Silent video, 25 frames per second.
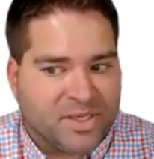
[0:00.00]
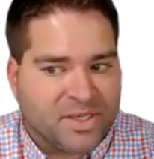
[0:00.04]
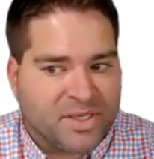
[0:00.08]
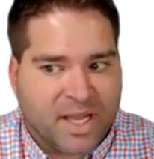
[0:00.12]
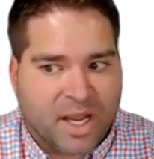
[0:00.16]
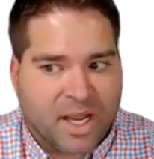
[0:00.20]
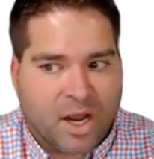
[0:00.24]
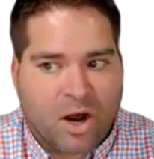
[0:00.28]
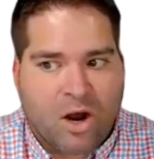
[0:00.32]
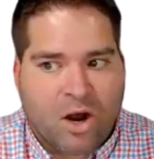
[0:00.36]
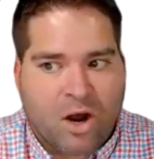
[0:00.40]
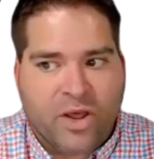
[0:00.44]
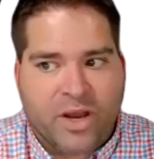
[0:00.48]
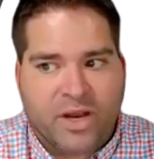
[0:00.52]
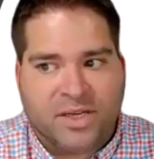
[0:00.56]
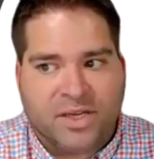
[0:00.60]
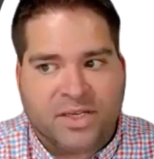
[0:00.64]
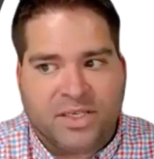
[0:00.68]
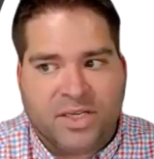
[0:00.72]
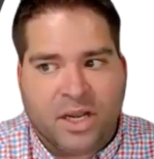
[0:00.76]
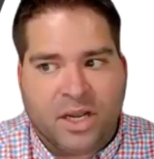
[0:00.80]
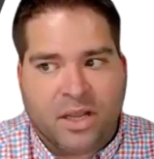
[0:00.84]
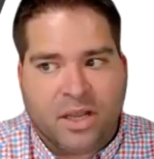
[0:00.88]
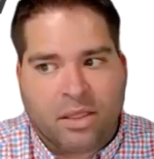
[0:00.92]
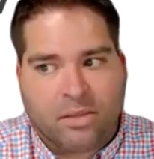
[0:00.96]
And all that is
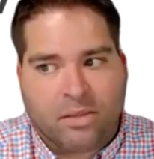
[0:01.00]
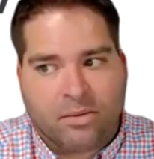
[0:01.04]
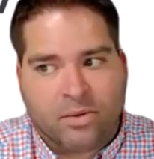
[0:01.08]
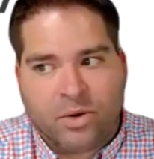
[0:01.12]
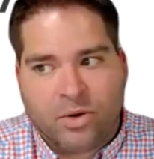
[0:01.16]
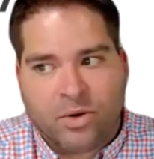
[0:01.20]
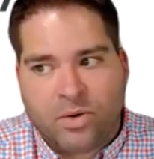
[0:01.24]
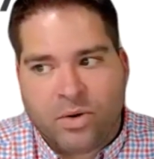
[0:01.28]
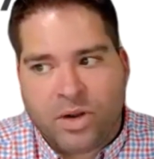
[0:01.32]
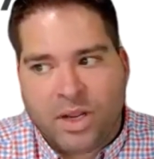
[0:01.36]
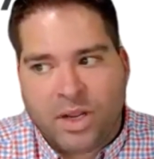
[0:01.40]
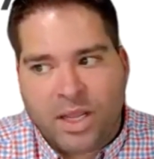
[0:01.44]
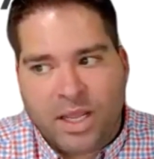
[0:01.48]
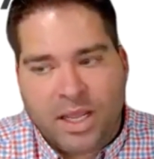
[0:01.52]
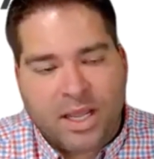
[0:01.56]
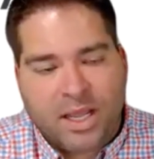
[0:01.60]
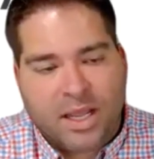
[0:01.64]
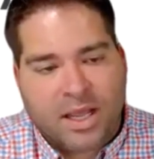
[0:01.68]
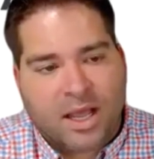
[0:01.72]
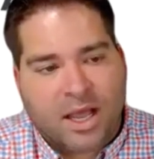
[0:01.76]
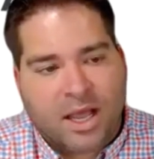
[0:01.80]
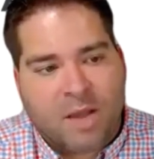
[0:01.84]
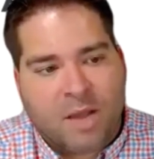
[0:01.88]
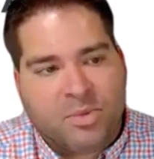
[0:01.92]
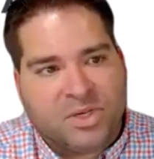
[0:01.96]
done through
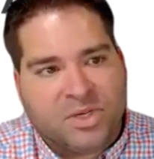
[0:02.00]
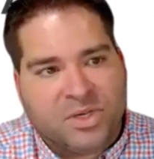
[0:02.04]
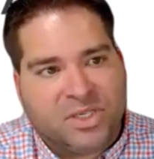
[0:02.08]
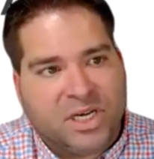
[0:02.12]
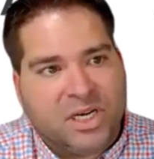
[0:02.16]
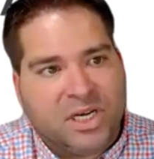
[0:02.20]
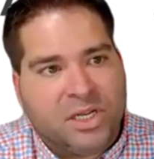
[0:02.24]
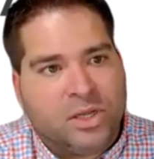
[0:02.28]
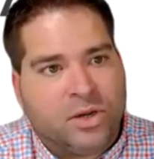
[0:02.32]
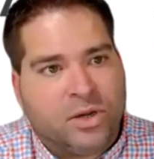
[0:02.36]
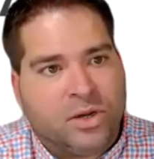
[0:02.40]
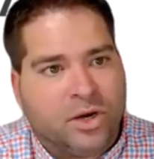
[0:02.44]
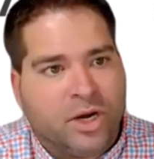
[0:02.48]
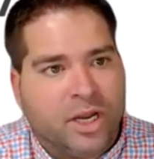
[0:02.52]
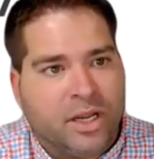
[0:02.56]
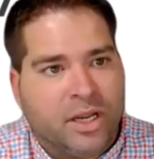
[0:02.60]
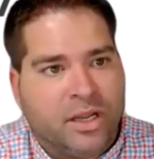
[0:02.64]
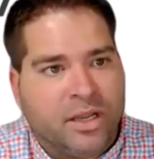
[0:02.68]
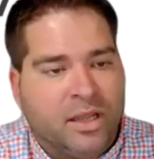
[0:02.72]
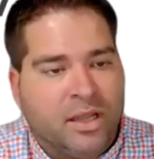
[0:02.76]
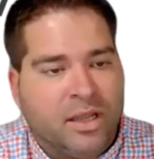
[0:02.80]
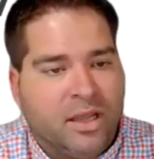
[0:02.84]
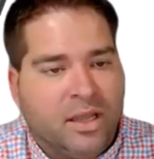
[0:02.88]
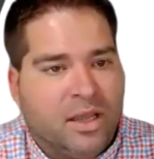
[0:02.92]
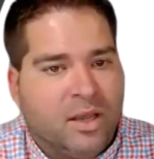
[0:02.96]
machine
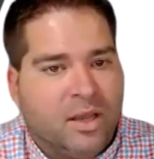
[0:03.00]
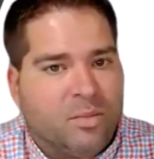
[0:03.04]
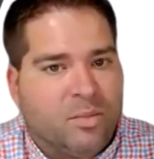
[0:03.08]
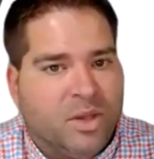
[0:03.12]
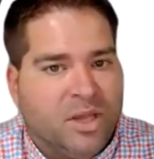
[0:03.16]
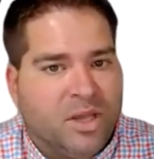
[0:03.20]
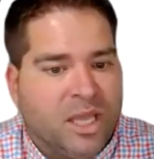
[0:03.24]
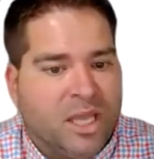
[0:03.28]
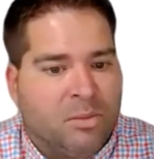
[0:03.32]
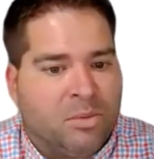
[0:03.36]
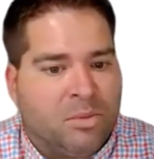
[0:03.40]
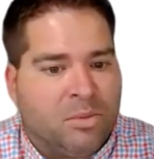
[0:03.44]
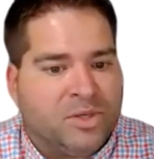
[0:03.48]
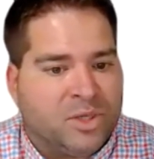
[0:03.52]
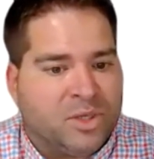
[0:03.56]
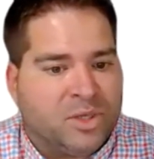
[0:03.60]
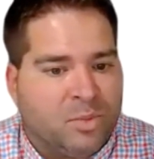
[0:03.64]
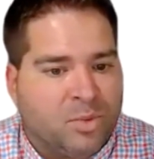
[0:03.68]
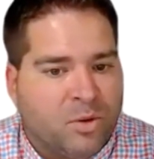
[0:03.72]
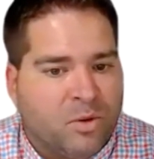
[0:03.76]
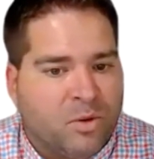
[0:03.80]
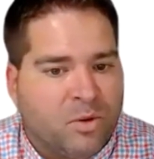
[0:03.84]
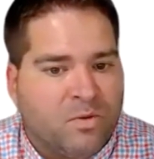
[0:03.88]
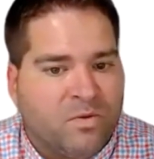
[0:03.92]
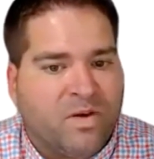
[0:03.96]
learning, being able to
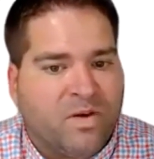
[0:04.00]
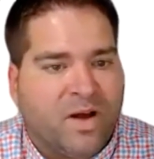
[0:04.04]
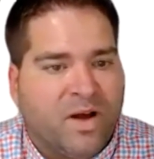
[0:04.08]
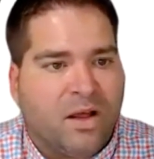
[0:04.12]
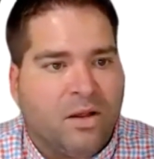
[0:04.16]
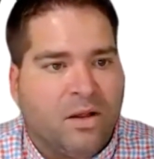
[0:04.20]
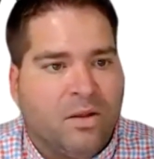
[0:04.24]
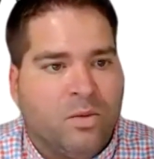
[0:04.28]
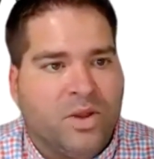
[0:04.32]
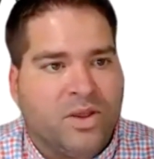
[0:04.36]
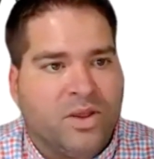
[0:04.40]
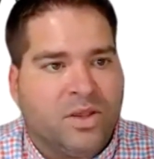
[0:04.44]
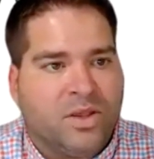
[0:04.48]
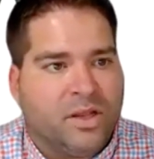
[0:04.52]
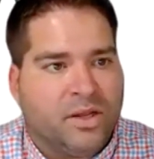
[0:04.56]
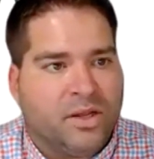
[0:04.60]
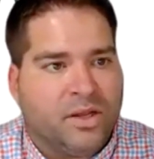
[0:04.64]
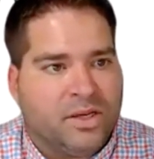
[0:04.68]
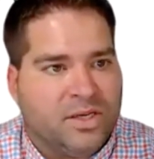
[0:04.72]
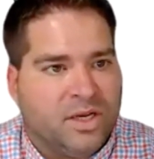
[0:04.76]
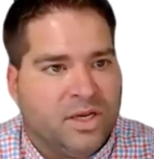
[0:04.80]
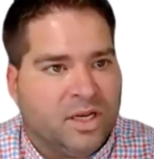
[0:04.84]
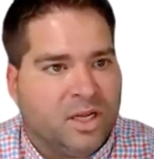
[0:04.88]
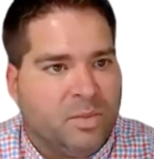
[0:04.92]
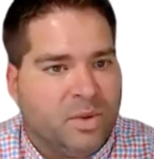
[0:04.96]
profile what the
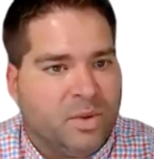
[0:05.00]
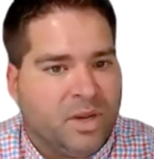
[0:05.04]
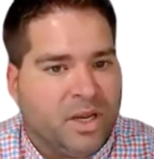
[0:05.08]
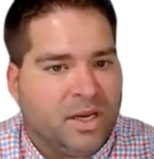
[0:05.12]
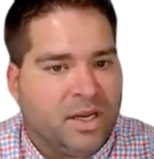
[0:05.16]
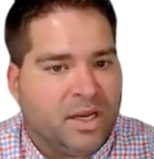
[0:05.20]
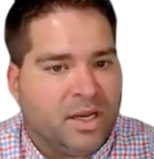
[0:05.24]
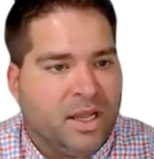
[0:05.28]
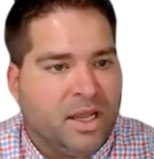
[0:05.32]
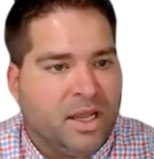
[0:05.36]
legitimate